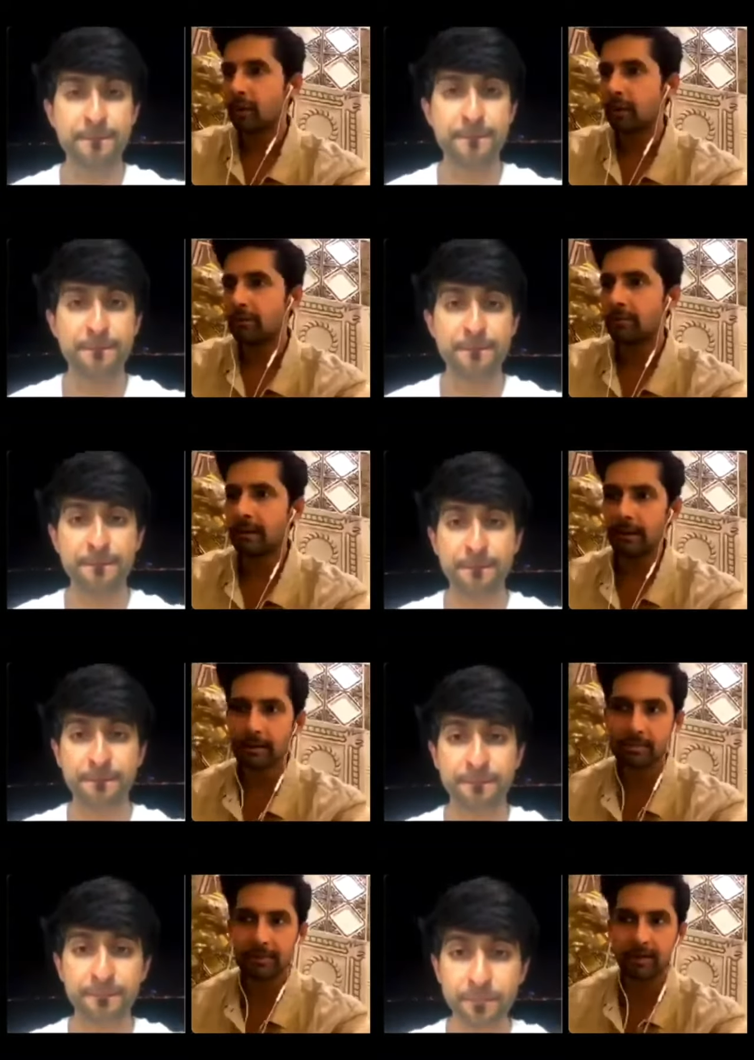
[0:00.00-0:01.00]
Speaker 1: we've
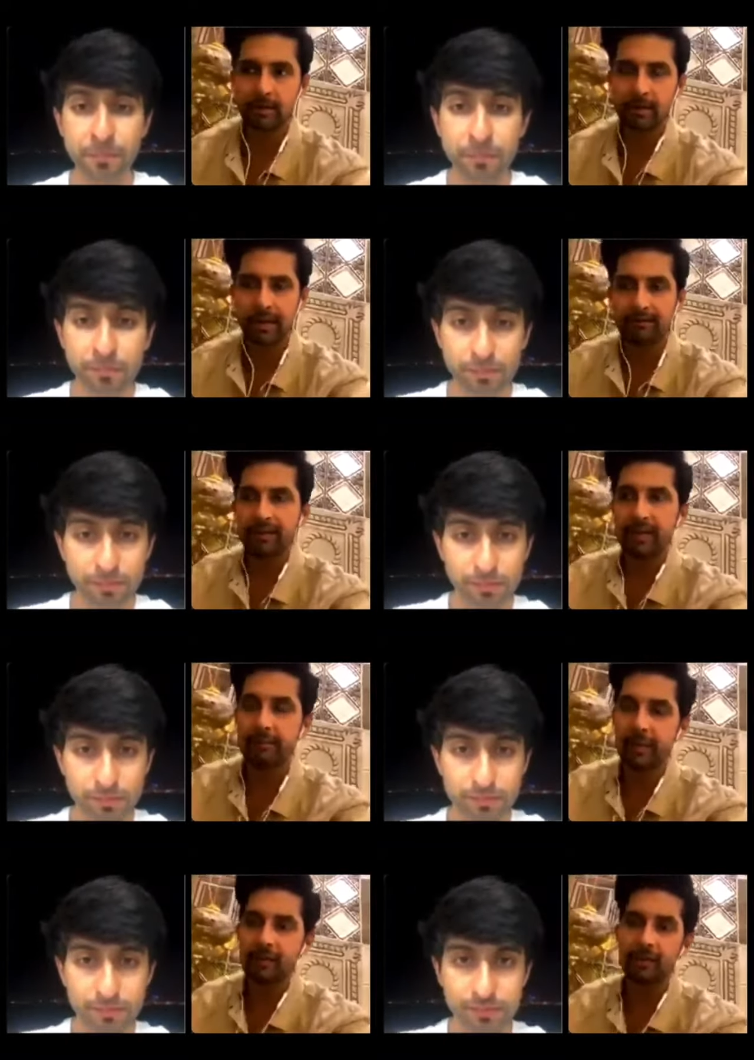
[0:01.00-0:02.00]
spent a
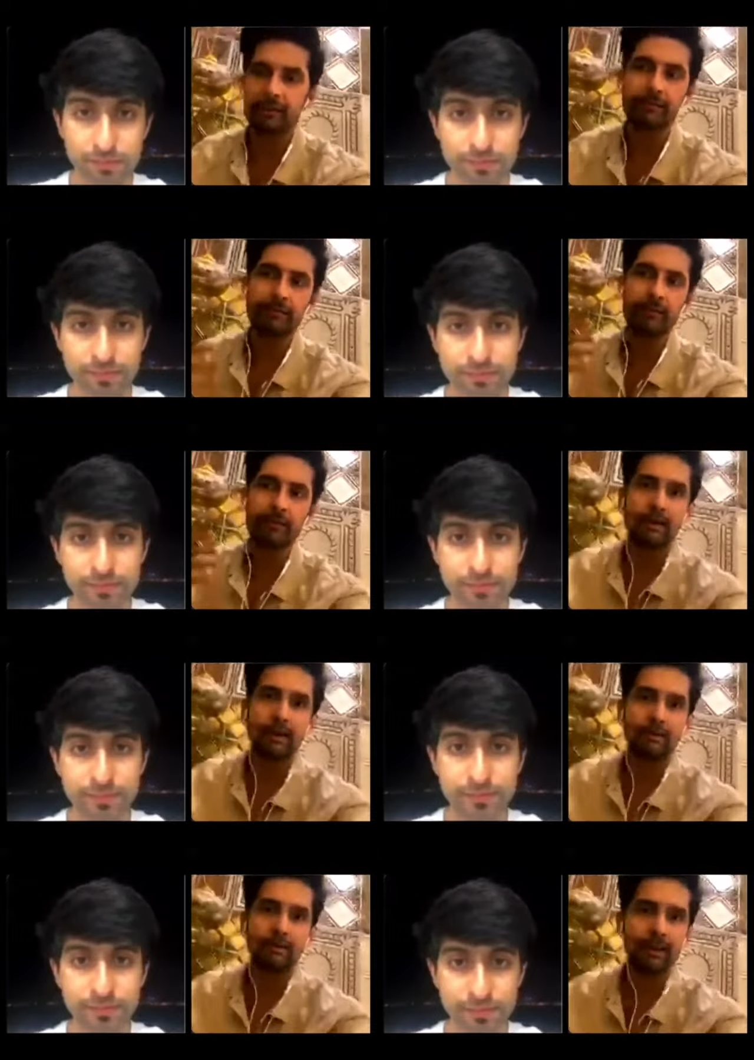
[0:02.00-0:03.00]
lifetime kind of
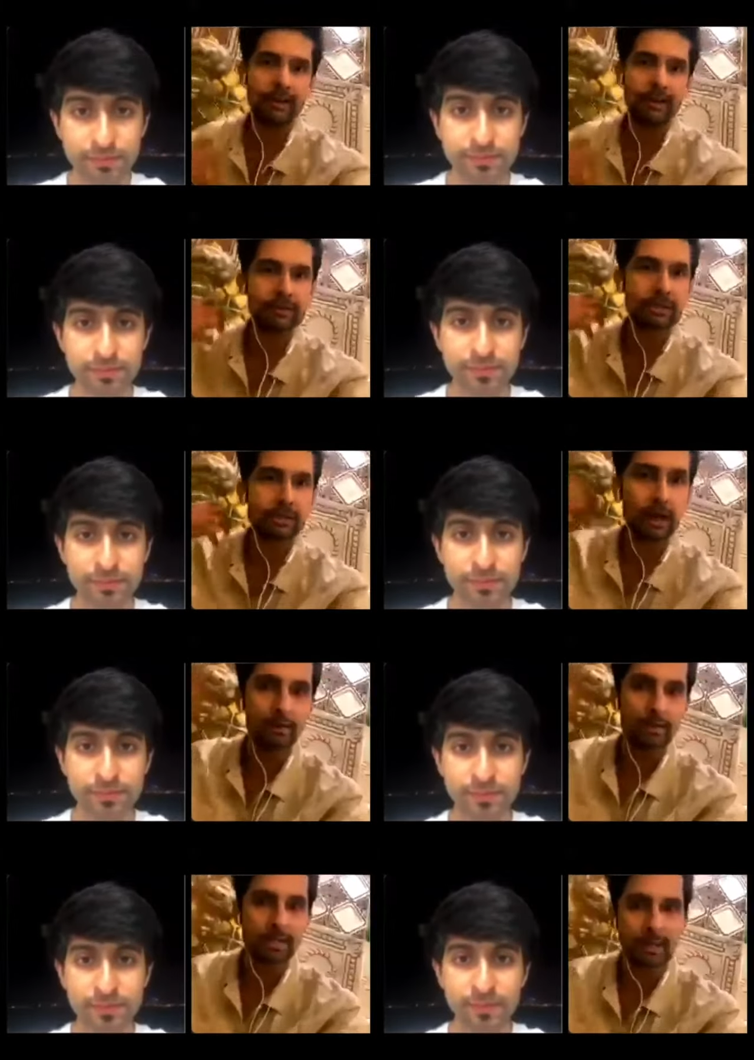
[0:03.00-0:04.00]
living a life
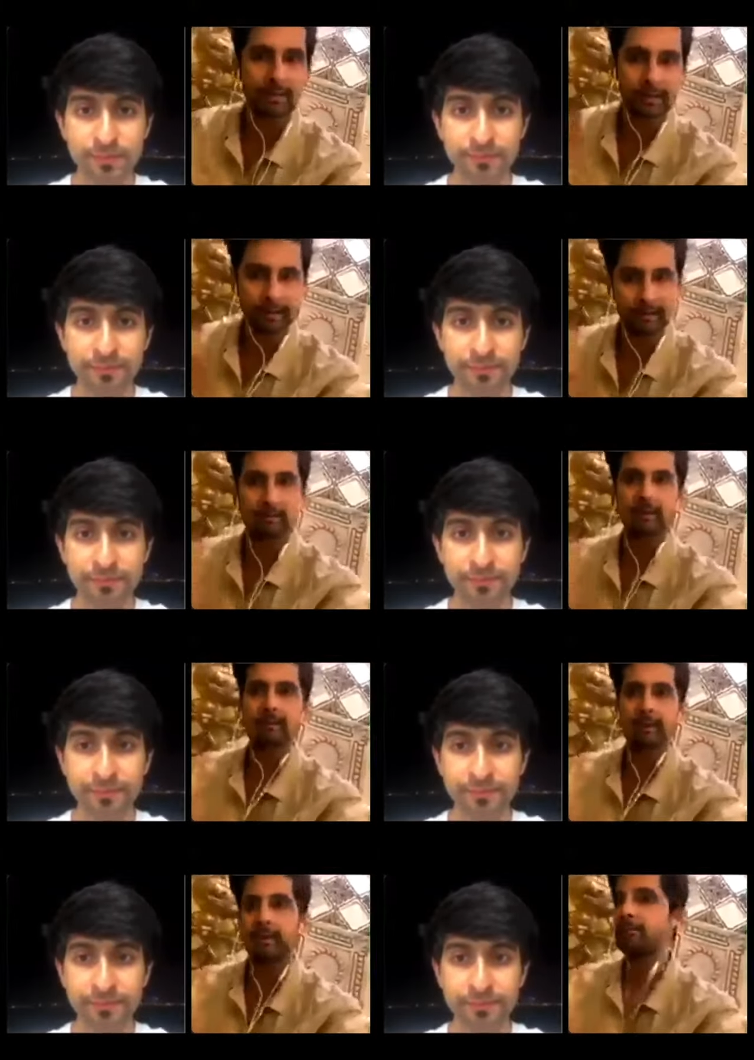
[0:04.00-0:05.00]
which is outside
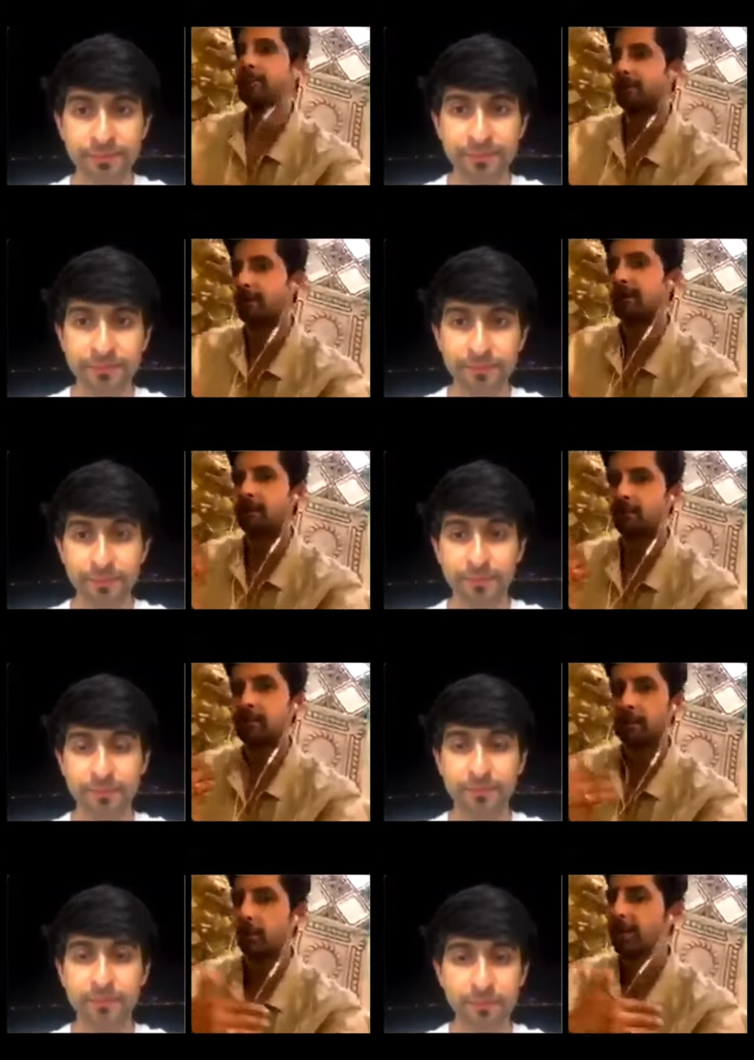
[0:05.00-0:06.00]
in, but
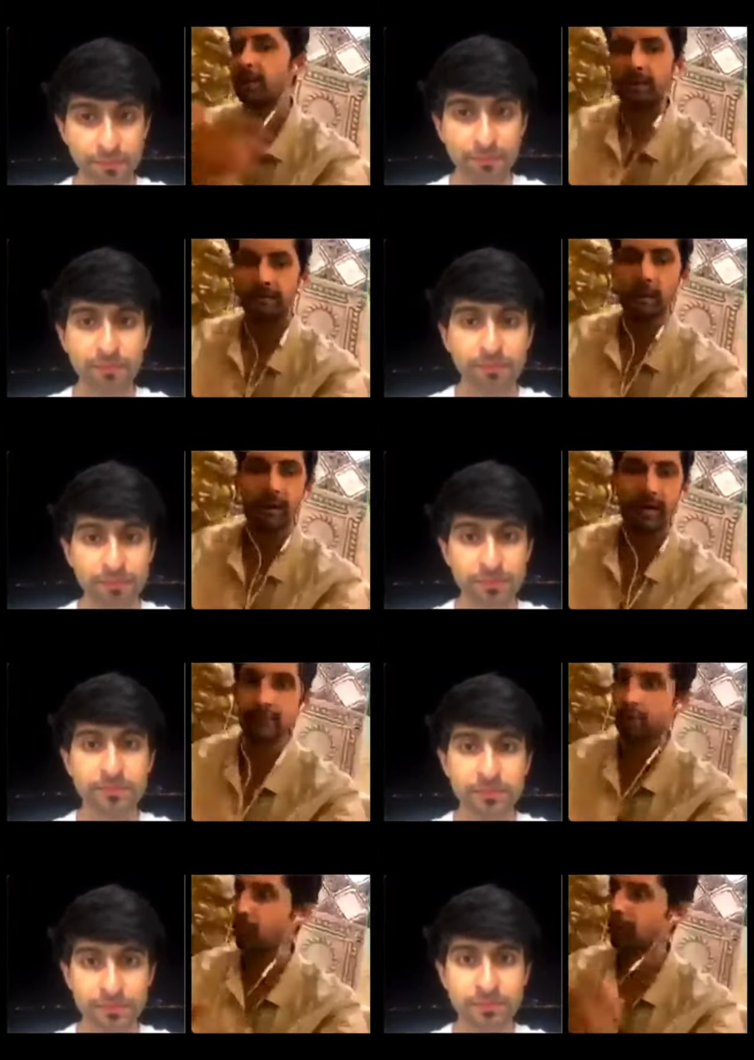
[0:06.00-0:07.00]
the way you
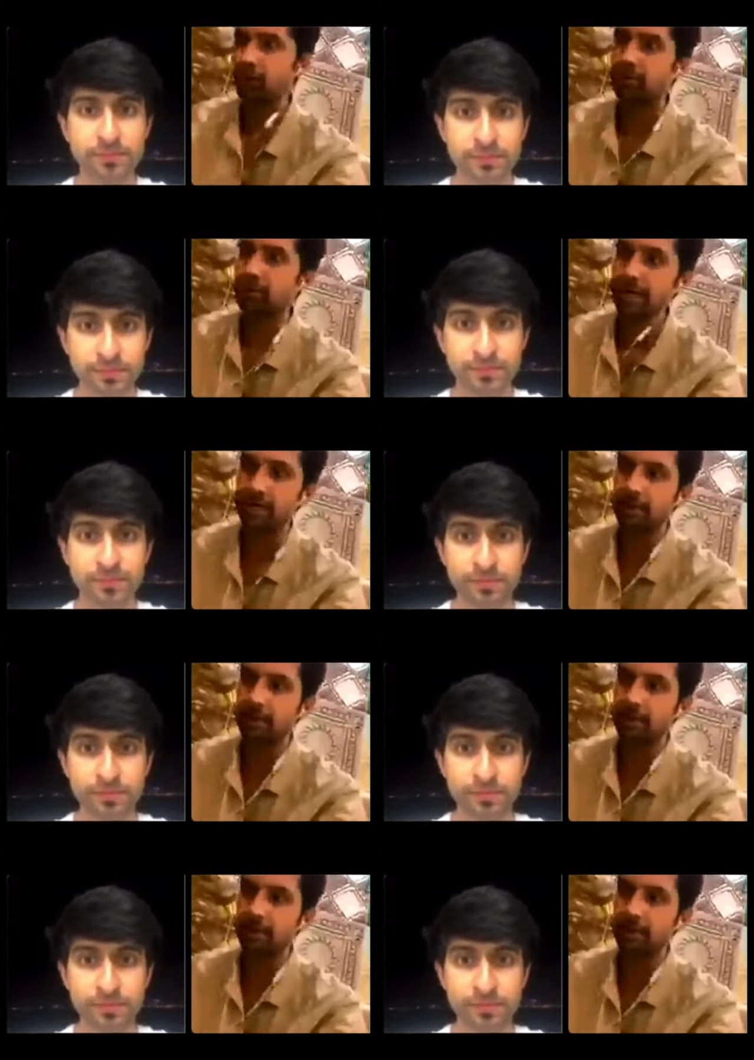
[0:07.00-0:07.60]
live your life or what you